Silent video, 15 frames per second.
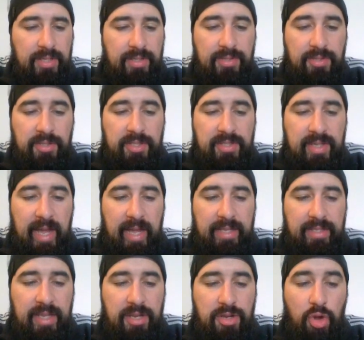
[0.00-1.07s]
So it's
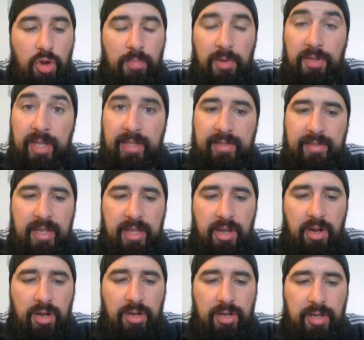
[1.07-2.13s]
kind of normal that they
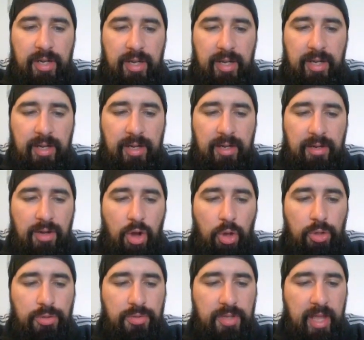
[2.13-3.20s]
are
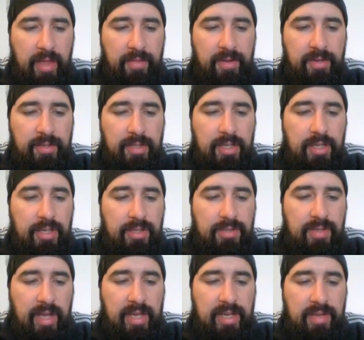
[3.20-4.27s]
all together.
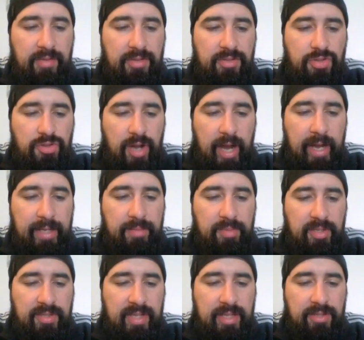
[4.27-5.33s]
So I never tried
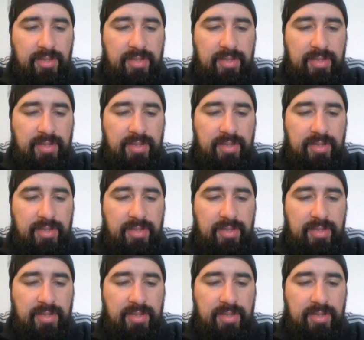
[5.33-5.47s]
because I